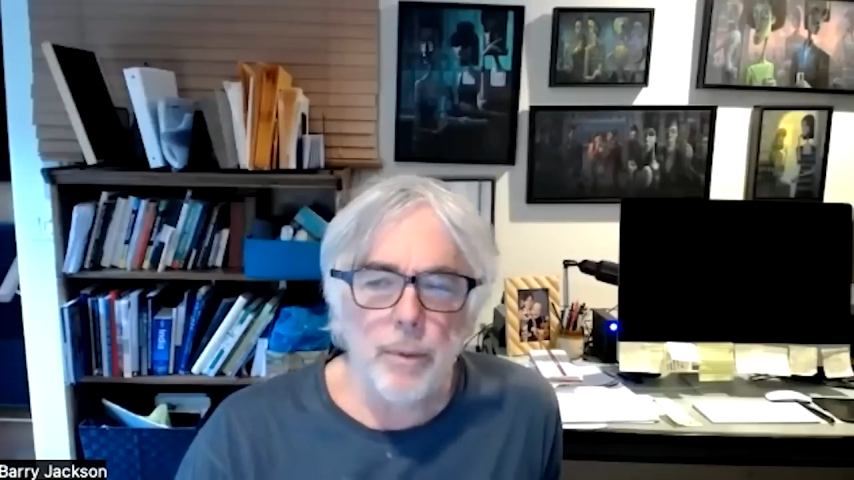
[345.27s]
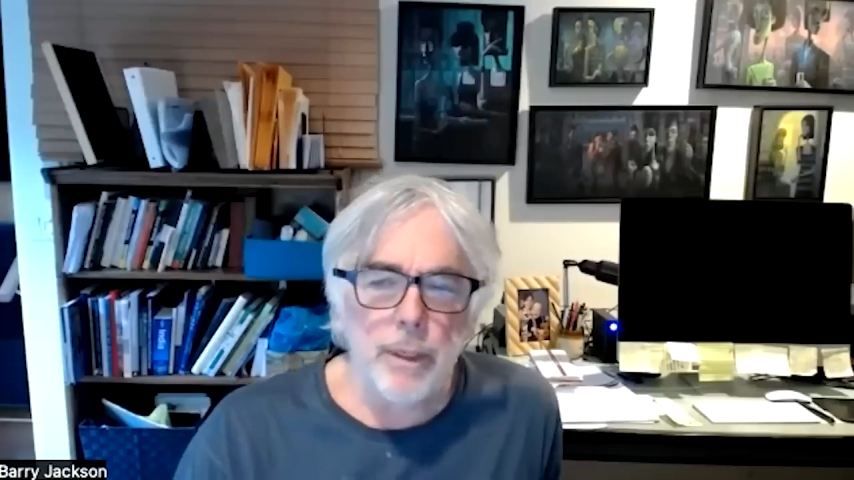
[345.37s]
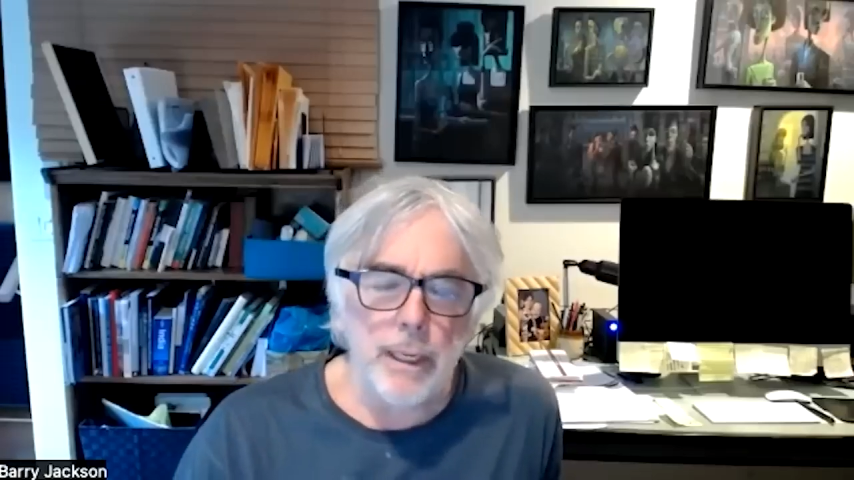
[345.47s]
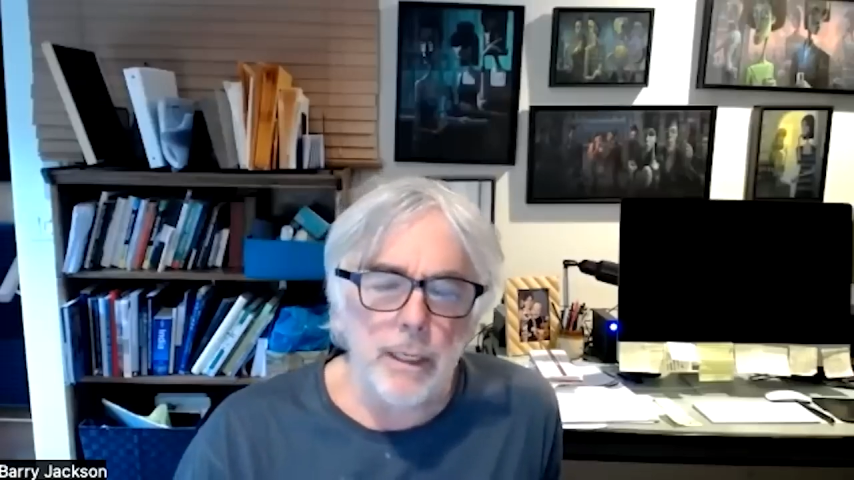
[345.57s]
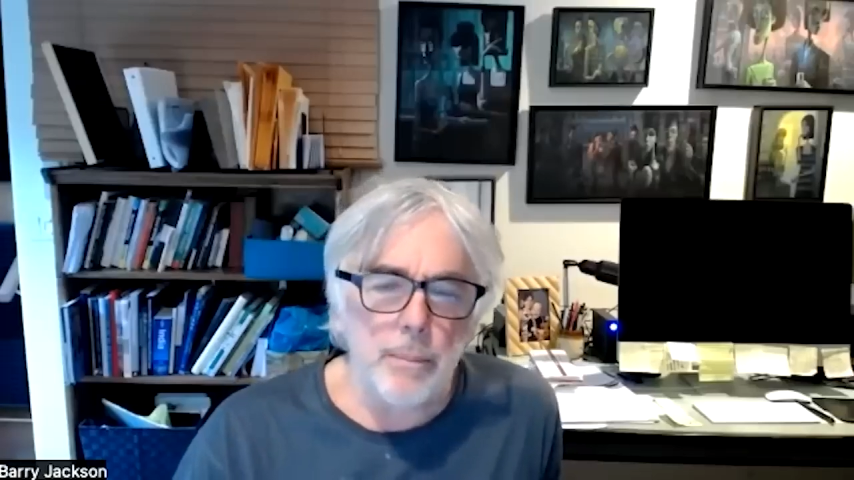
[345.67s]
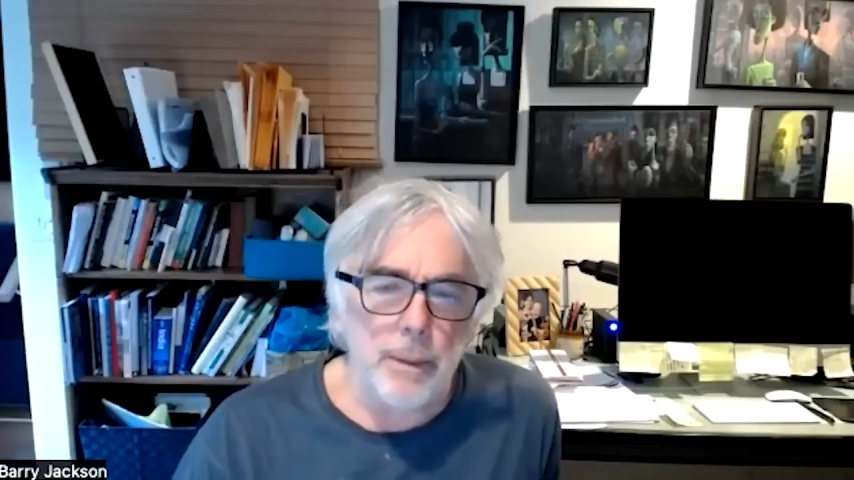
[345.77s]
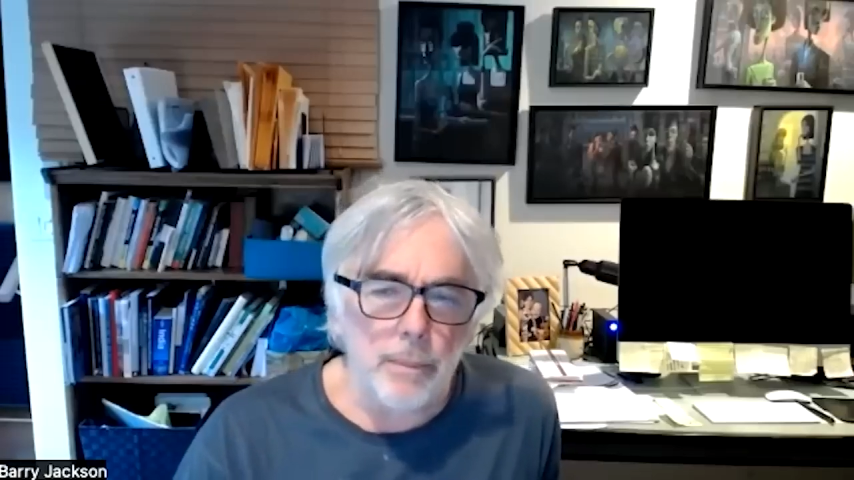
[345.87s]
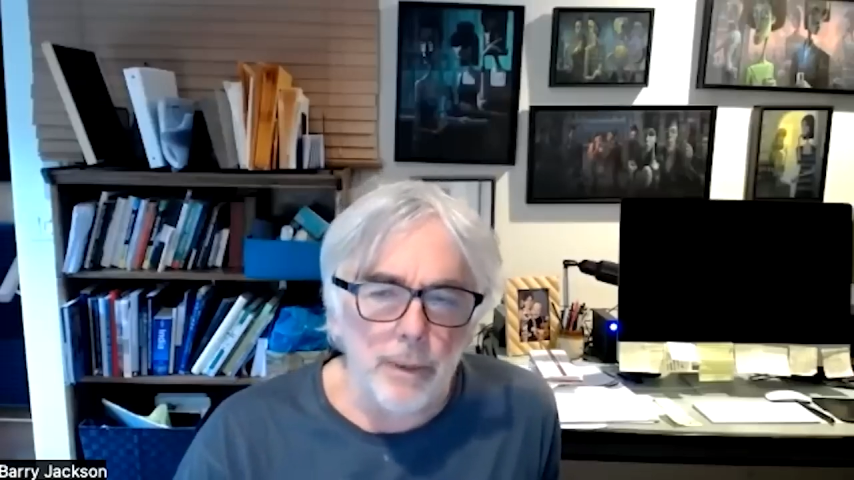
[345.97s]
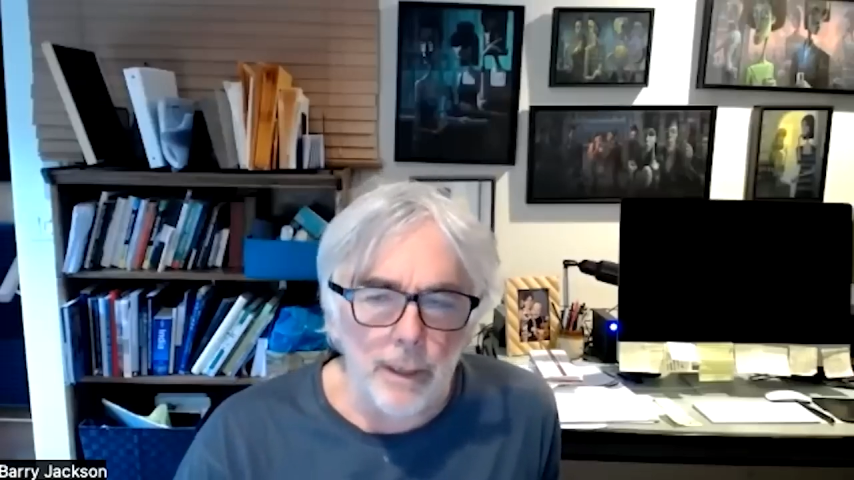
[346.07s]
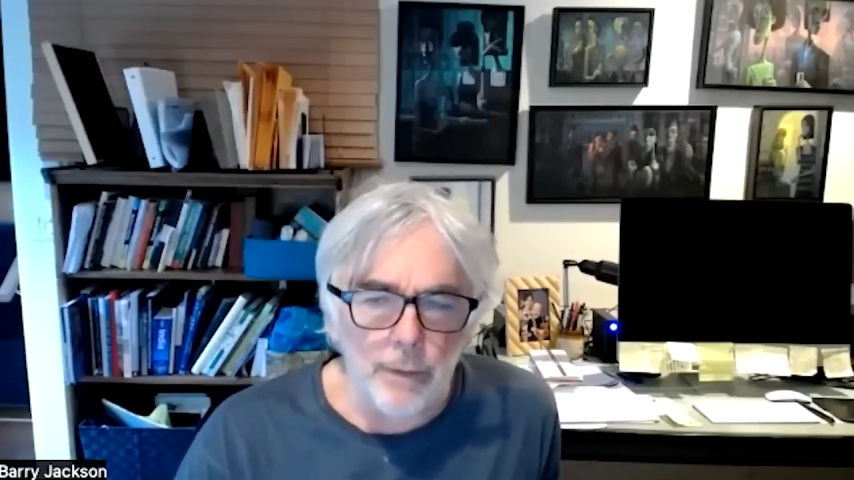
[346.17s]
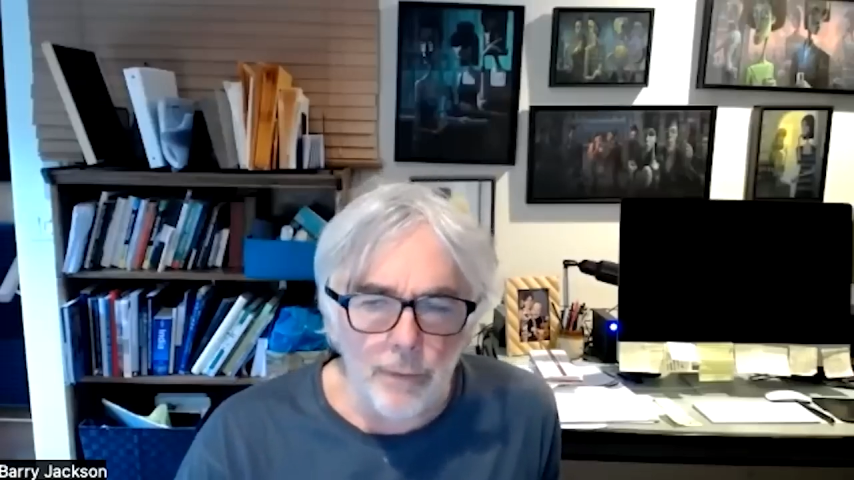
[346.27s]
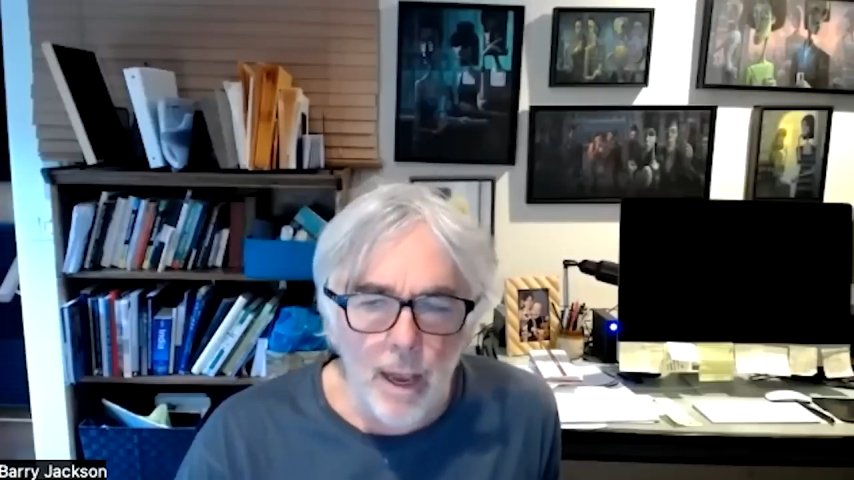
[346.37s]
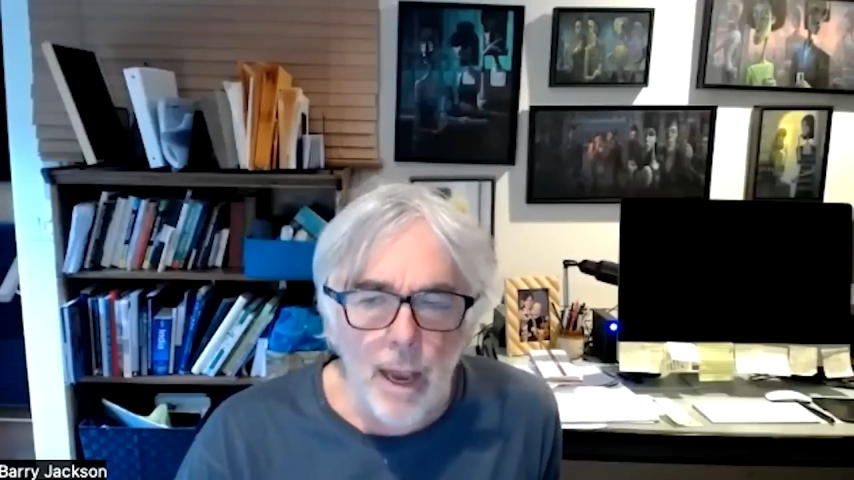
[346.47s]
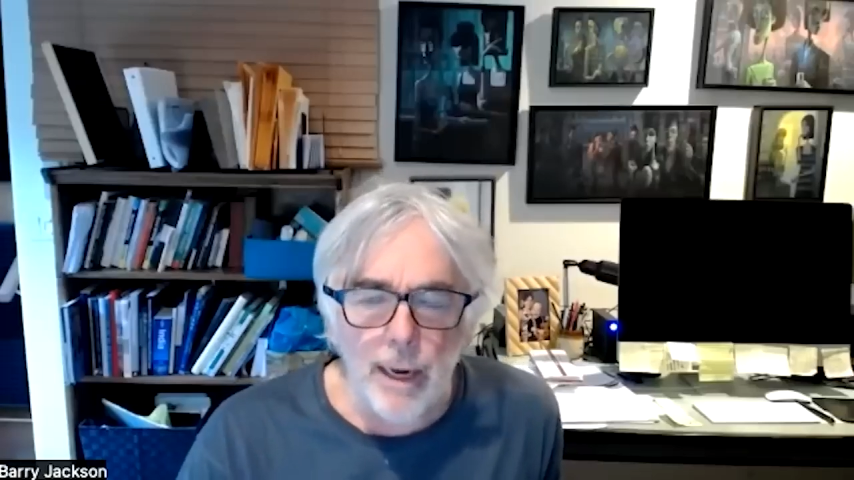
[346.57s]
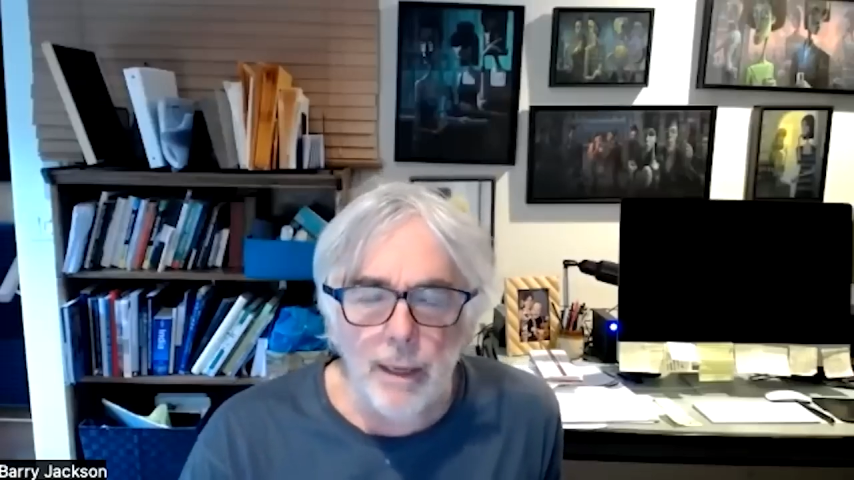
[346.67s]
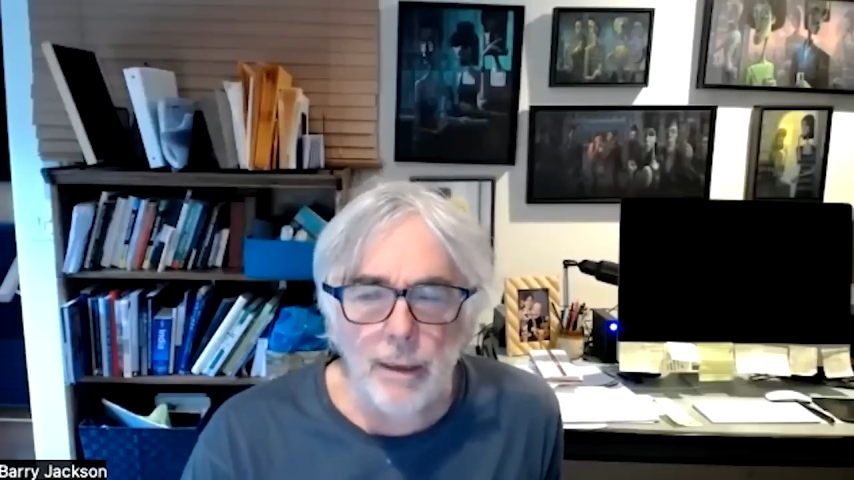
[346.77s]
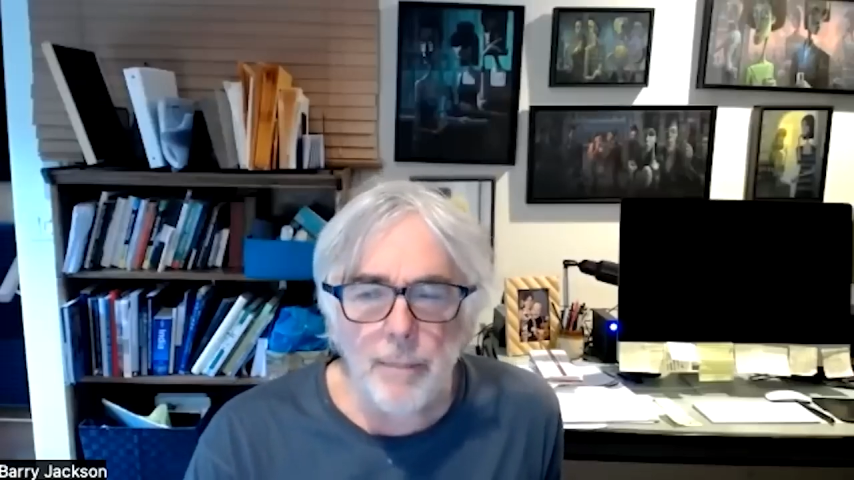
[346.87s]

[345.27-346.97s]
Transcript: would need to be redesigned.